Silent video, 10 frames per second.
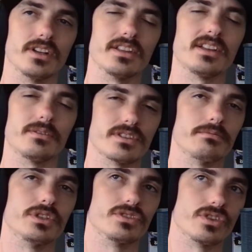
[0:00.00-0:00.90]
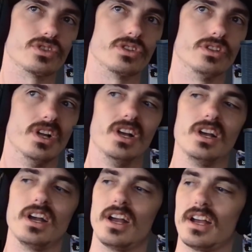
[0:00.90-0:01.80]
I think it was a musician.
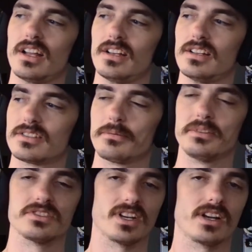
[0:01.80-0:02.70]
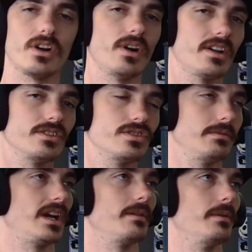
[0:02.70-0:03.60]
And someone was like, oh, how did you
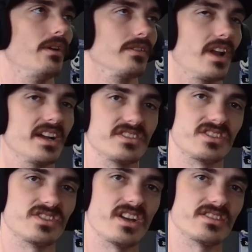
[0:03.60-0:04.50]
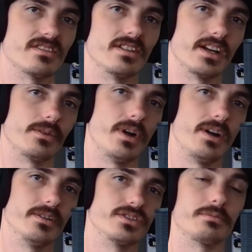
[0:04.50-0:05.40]
become an overnight success? And I'm like,
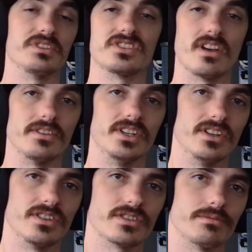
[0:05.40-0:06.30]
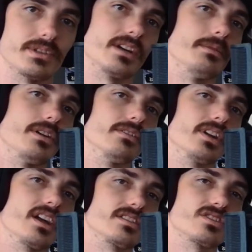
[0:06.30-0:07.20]
well, it took me 7 years to become an
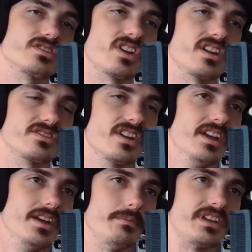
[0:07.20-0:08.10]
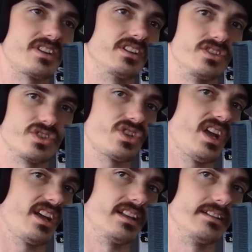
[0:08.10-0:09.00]
overnight success. Basically just
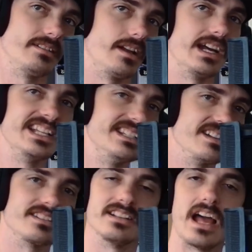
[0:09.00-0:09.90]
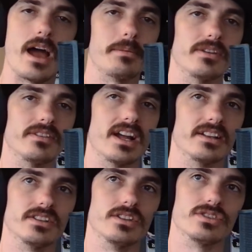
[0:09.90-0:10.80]
saying that, you know, it doesn't happen overnight.
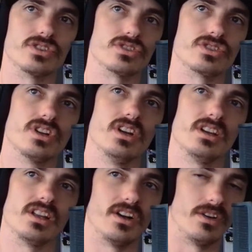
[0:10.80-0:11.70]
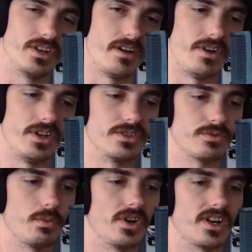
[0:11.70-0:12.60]
It's just, you know, you have all this
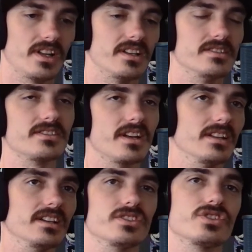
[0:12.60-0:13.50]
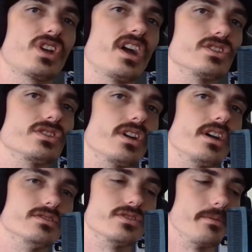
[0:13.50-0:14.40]
work and then suddenly it just catches
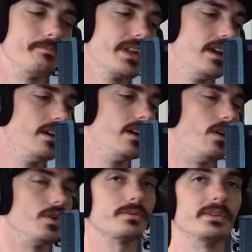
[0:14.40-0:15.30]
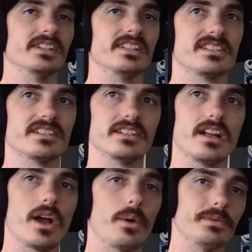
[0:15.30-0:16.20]
on. So ultimately, that's it.
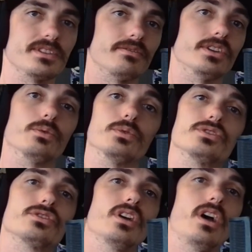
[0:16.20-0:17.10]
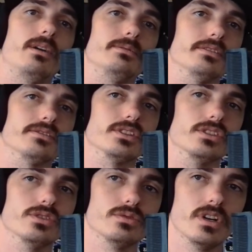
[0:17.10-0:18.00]
I hope this video was helpful for
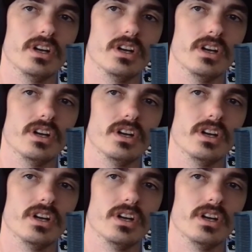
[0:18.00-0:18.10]
you.